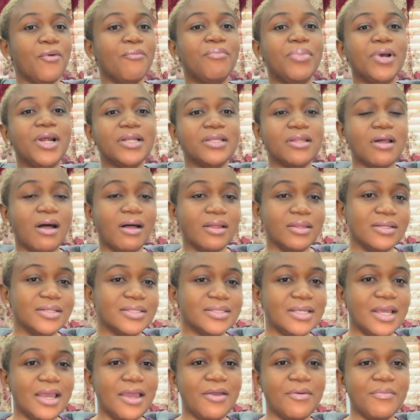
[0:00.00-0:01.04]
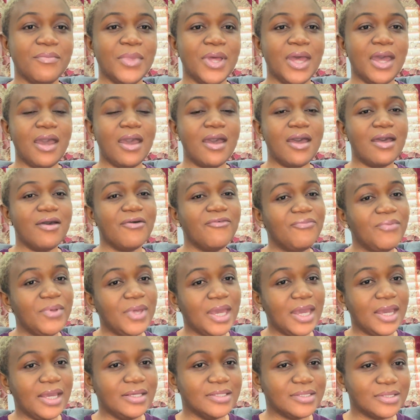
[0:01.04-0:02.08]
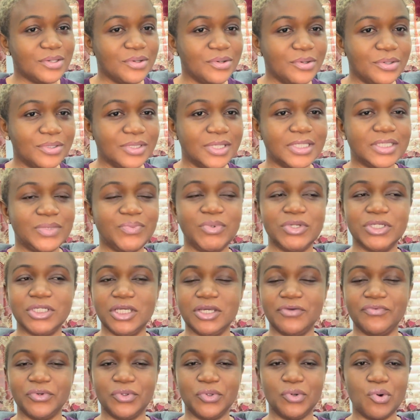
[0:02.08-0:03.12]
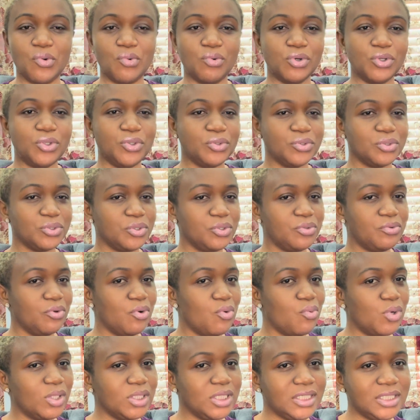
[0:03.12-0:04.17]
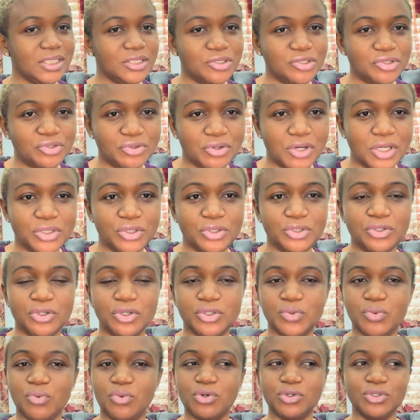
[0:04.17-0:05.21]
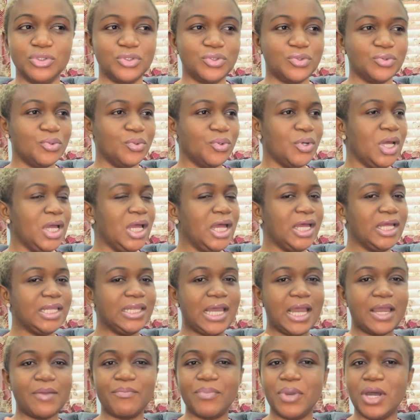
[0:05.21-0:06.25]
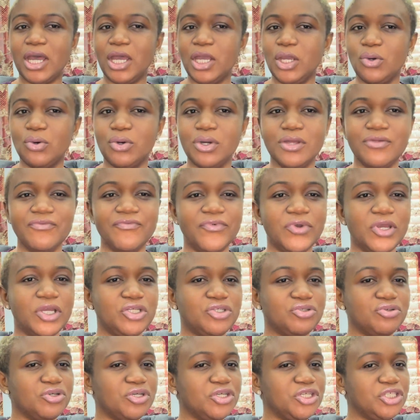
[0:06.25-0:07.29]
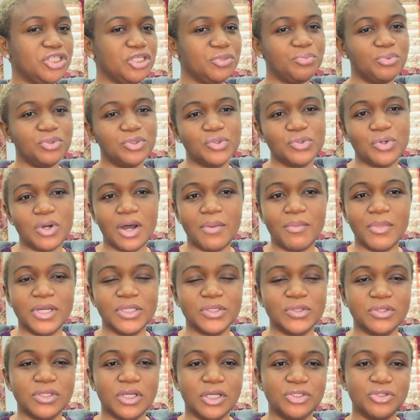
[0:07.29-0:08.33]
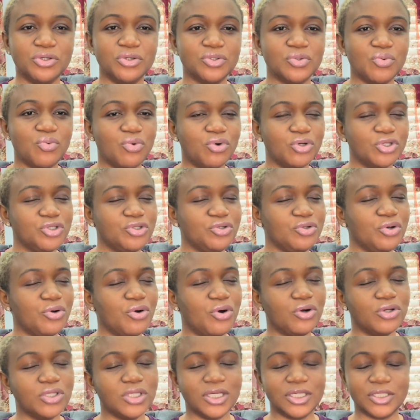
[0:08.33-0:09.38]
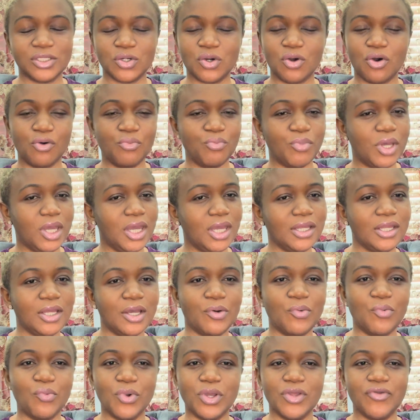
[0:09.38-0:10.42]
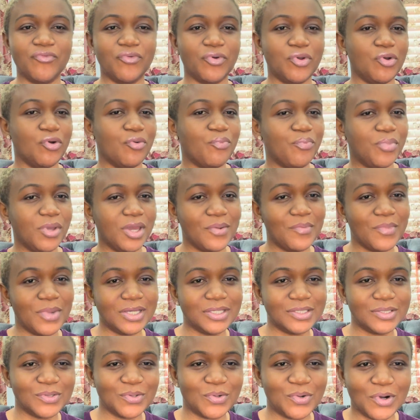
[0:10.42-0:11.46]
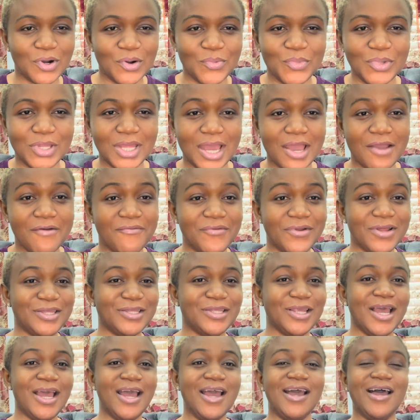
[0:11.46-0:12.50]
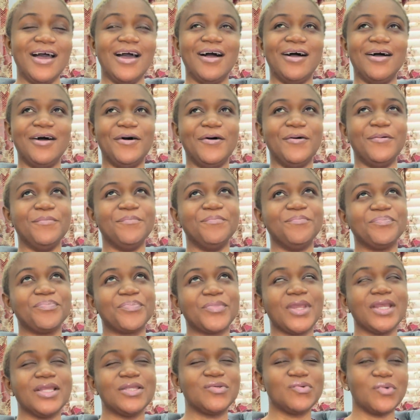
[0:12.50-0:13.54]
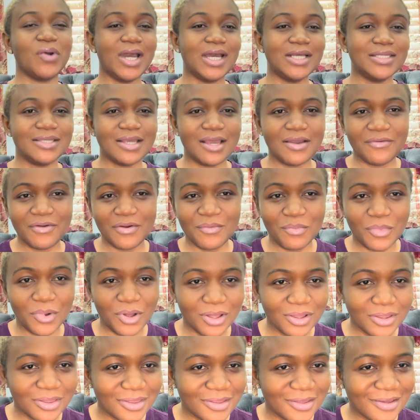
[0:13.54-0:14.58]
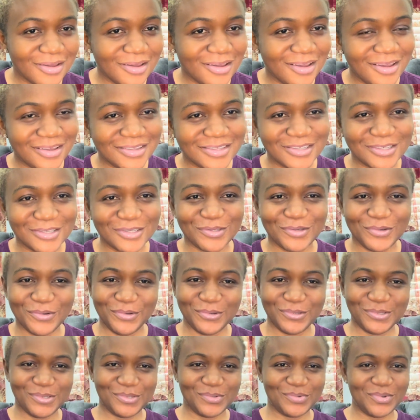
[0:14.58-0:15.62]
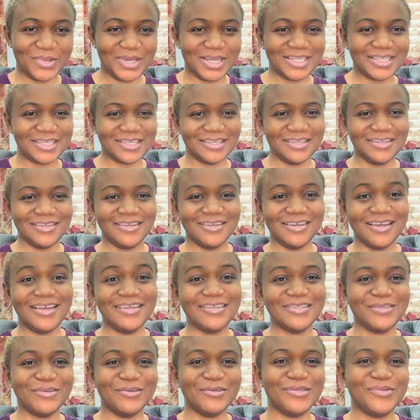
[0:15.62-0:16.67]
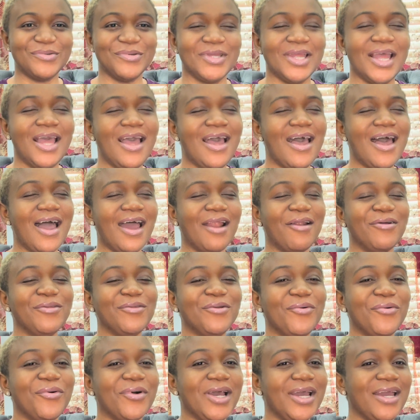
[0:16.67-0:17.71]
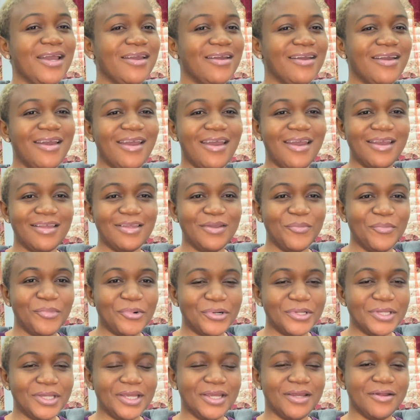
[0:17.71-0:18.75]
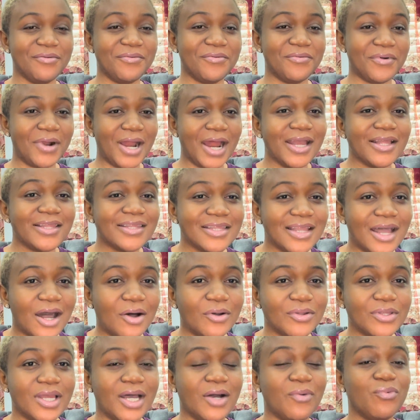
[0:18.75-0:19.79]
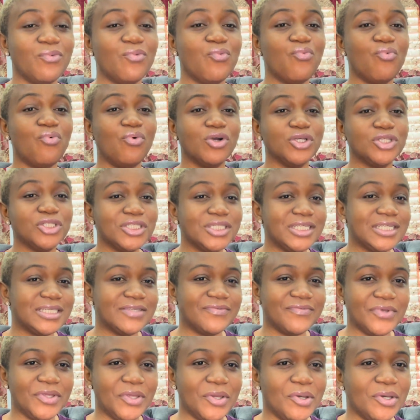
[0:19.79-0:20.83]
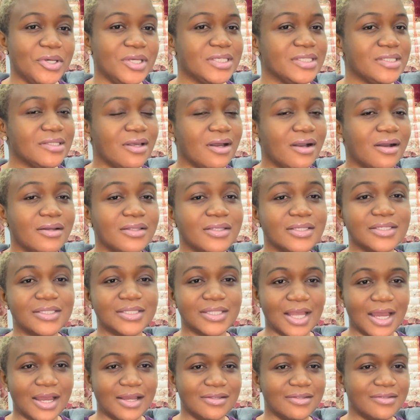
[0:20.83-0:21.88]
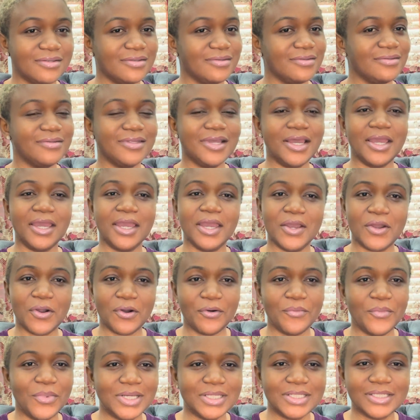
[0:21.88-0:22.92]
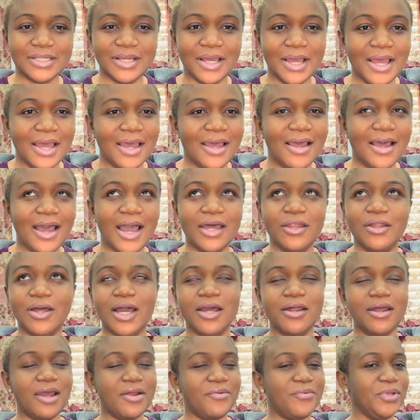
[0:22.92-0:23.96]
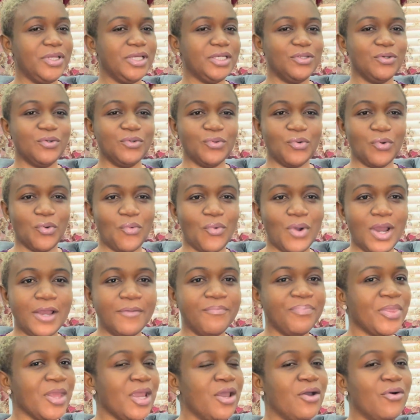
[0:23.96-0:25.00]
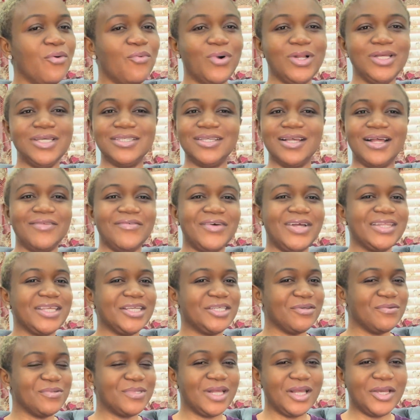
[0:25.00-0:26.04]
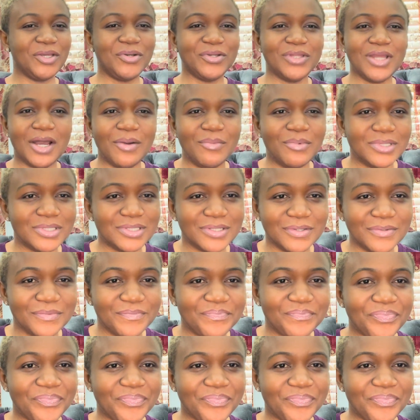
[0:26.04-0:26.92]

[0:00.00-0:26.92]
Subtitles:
But all the same, FBA is good, especially if you don't want any stress. You just want to like buy your inventory, ship it to Amazon, and just watch your orders come in and wait for your payments to come in every twice every month. It's so sweet. It's so sweet. I don't know why anybody right now that will watch this video is not going to start the e-commerce. I really don't know why. What is the advantage of selling on Amazon?